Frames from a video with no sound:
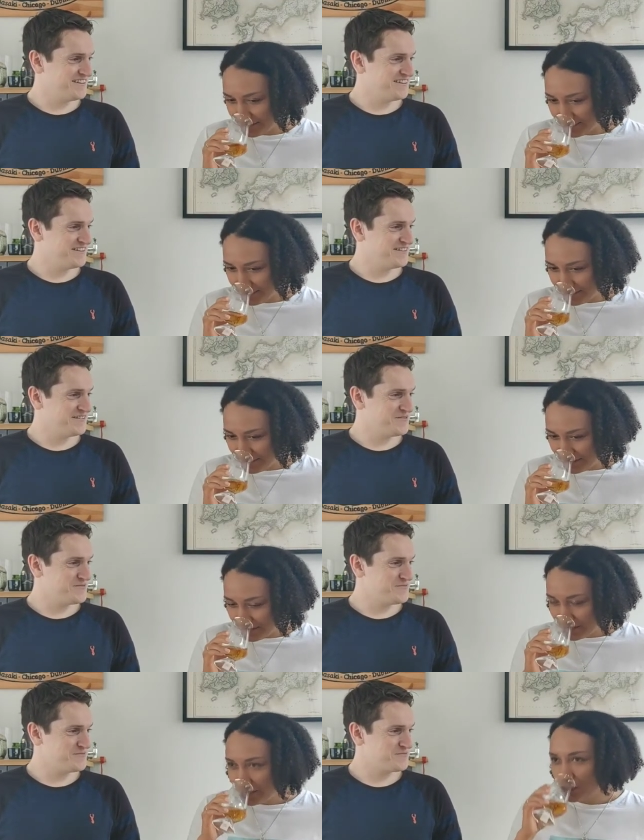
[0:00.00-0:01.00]

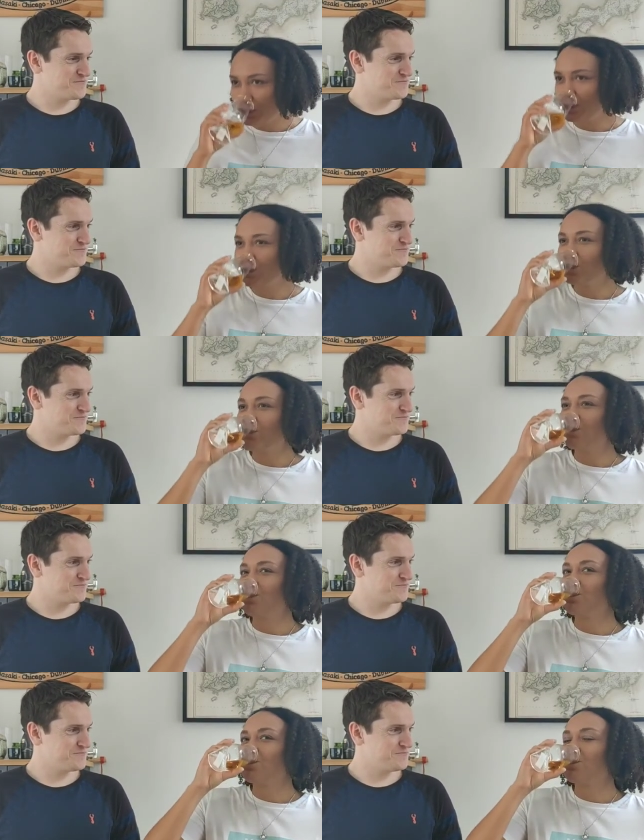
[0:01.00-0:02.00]

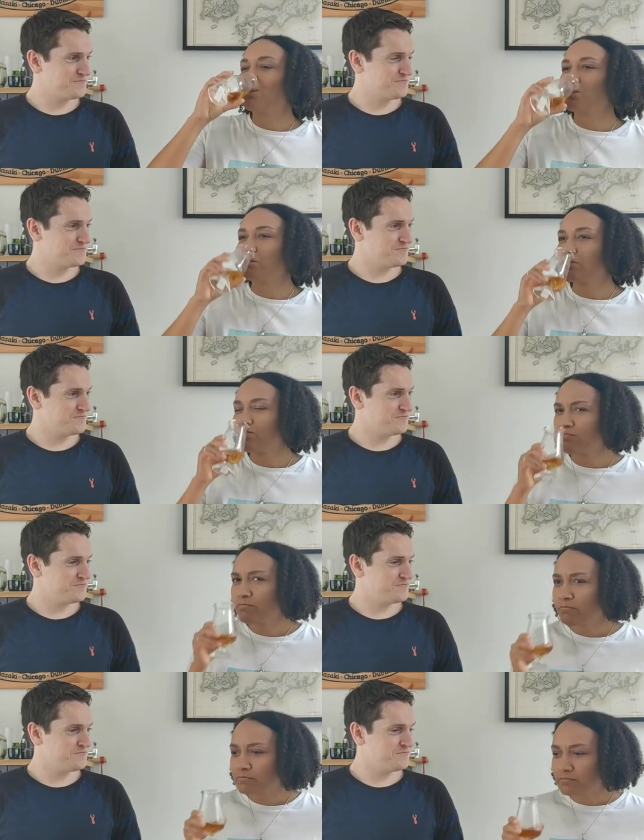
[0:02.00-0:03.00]

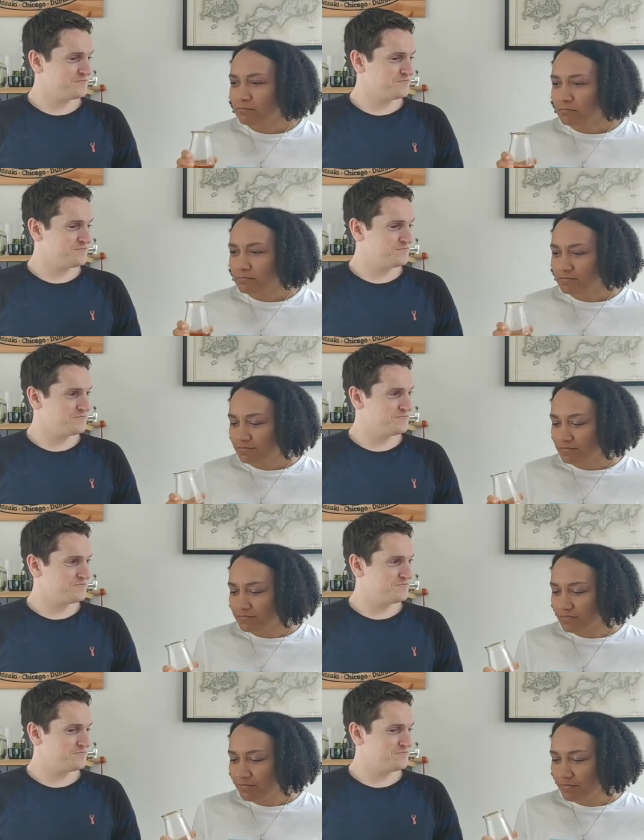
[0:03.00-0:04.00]

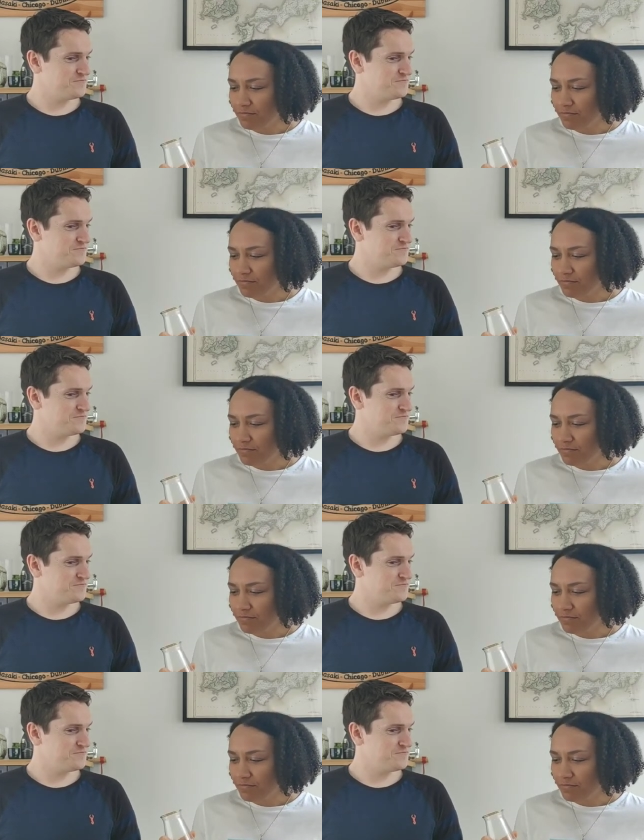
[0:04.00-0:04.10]
(no one is talking)